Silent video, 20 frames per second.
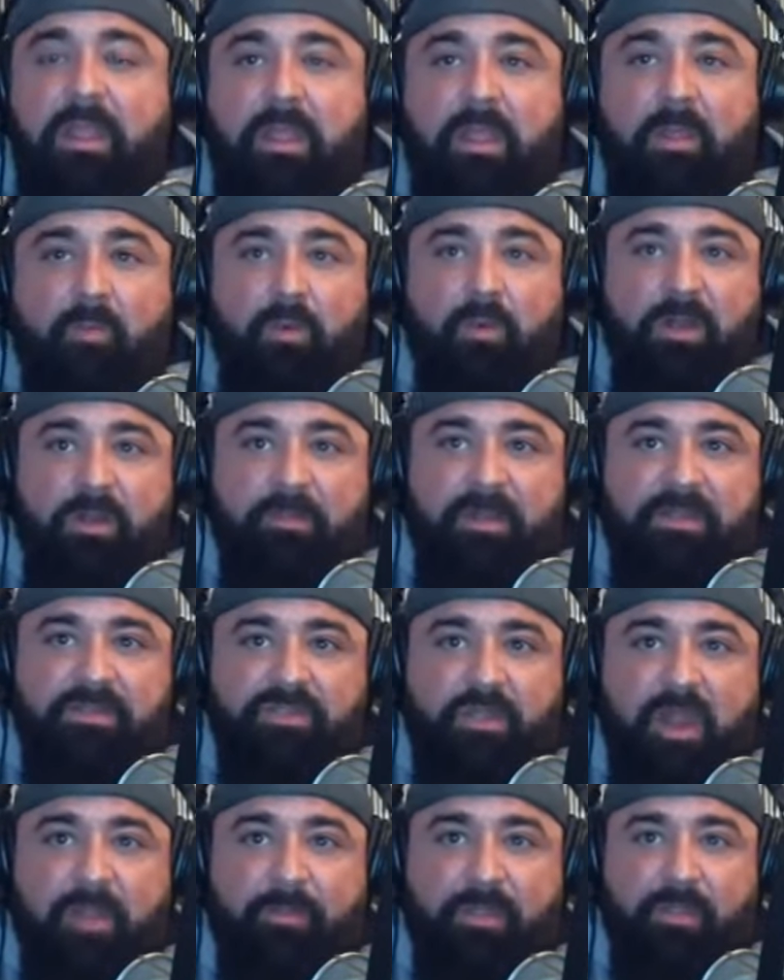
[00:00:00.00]
And we're going to be
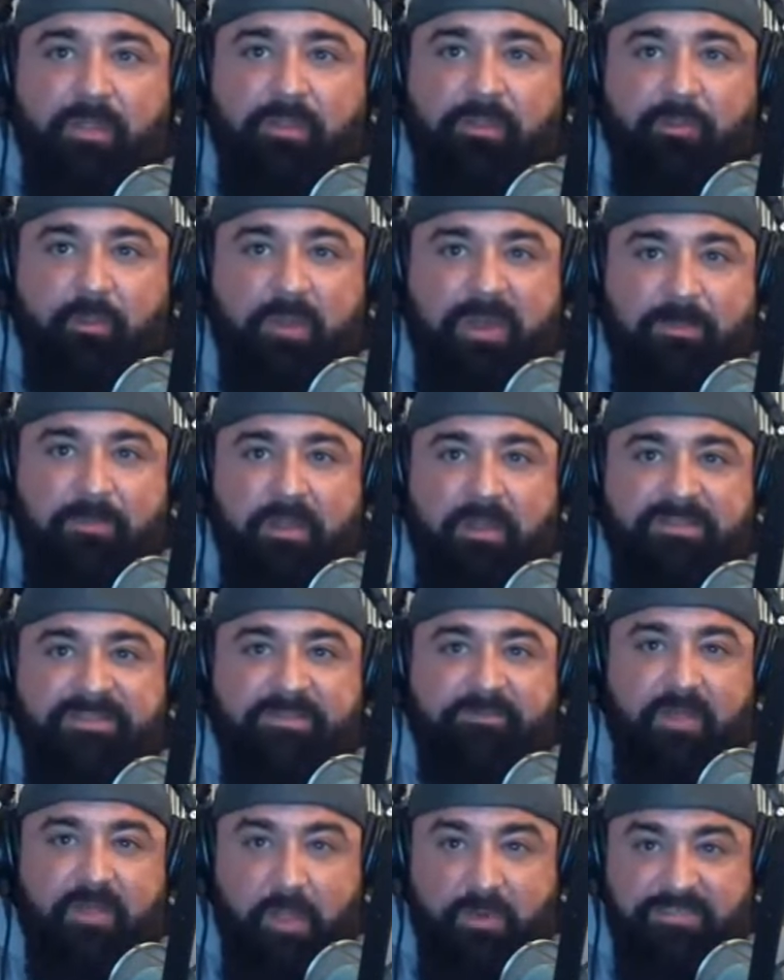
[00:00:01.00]
dropping 3
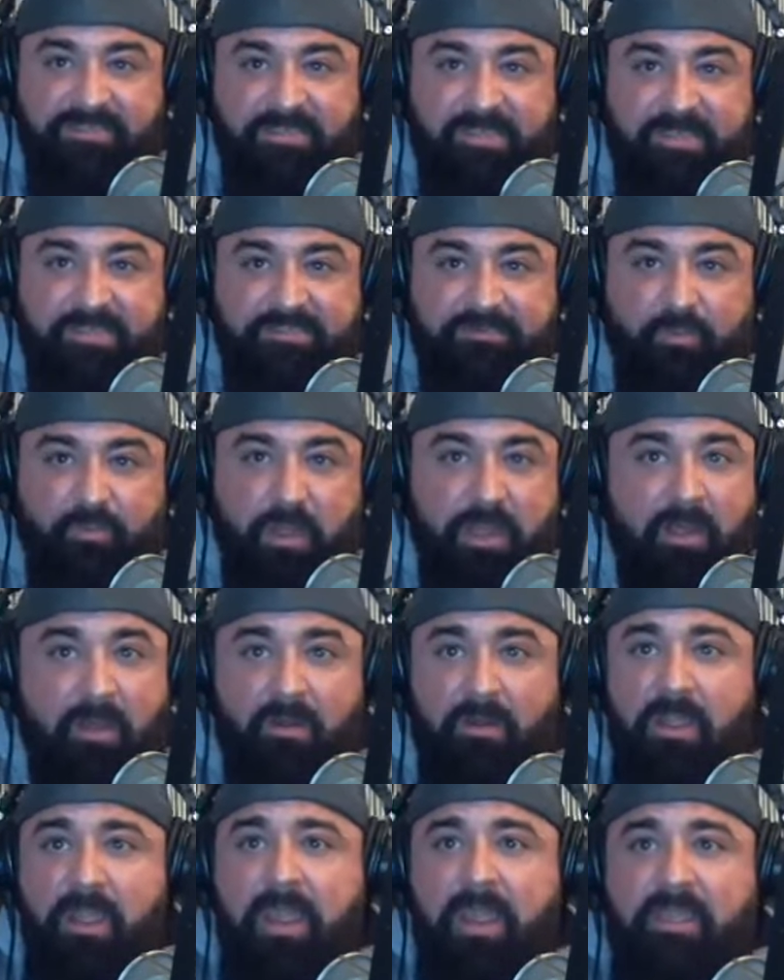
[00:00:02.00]
months of hosting as
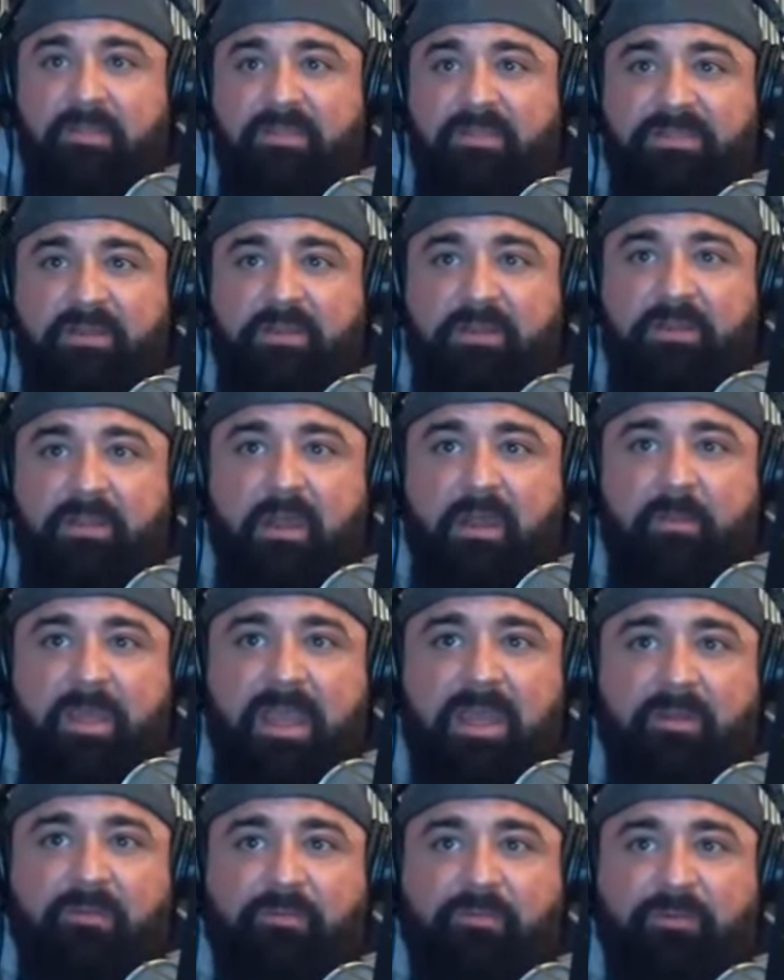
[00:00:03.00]
well. That's going to come
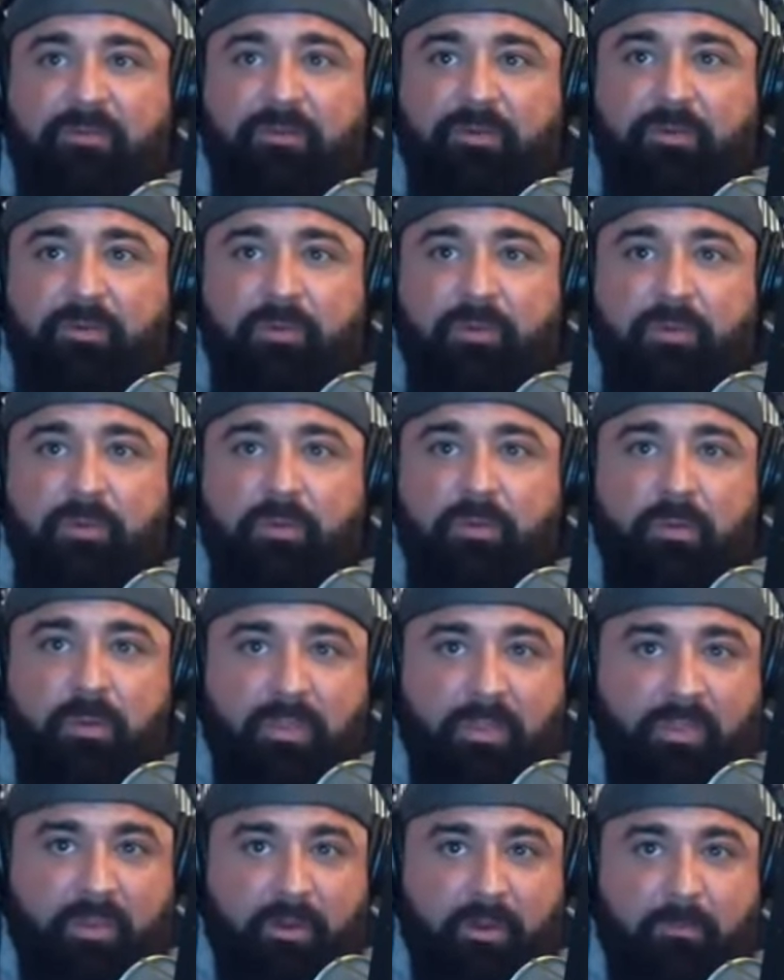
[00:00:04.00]
out to
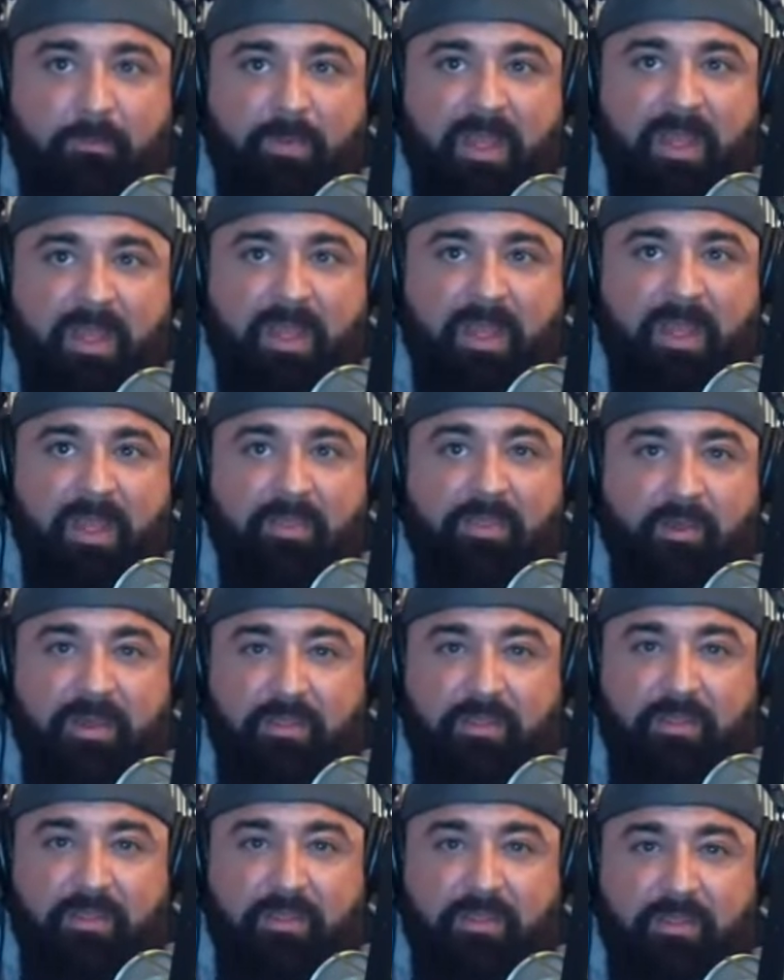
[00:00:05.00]
about
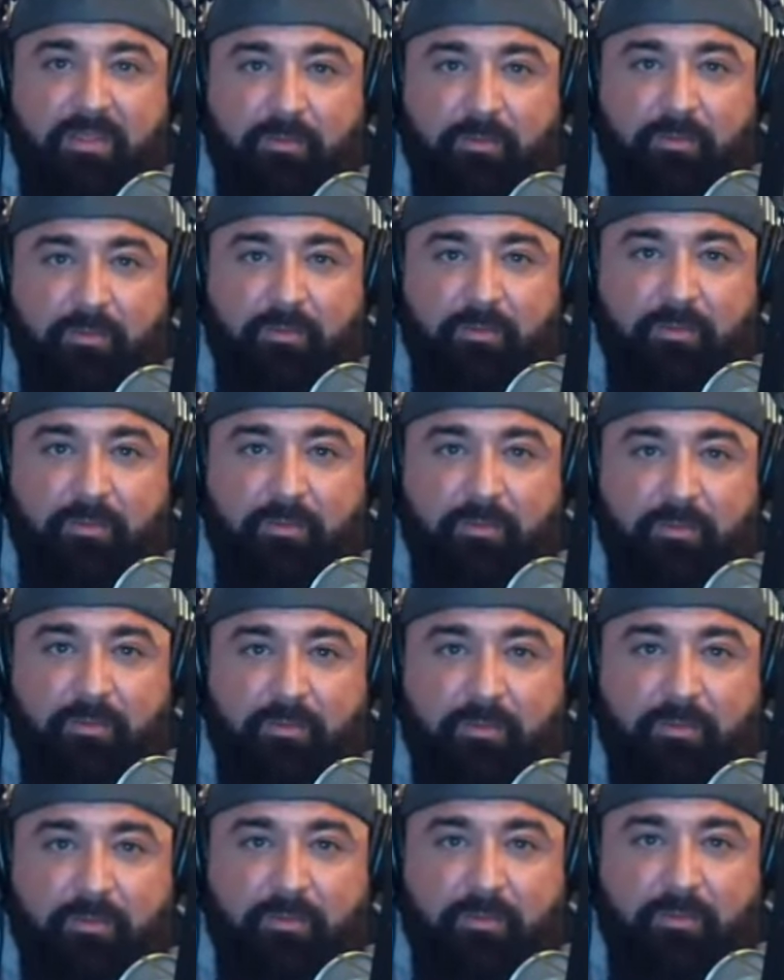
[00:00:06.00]

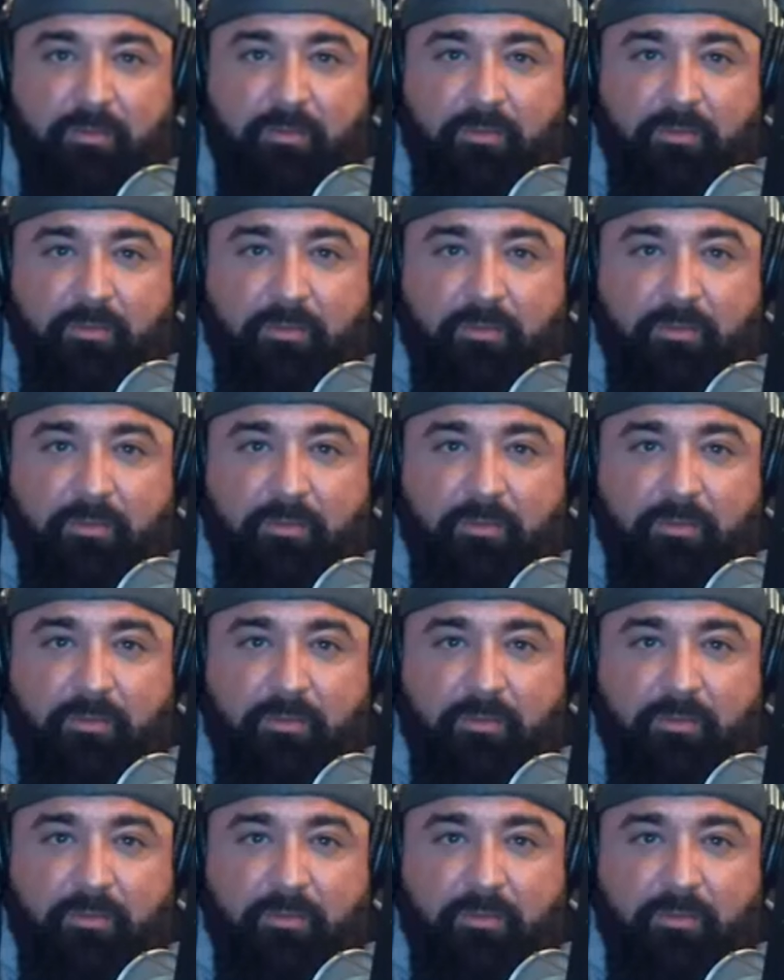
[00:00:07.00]
$300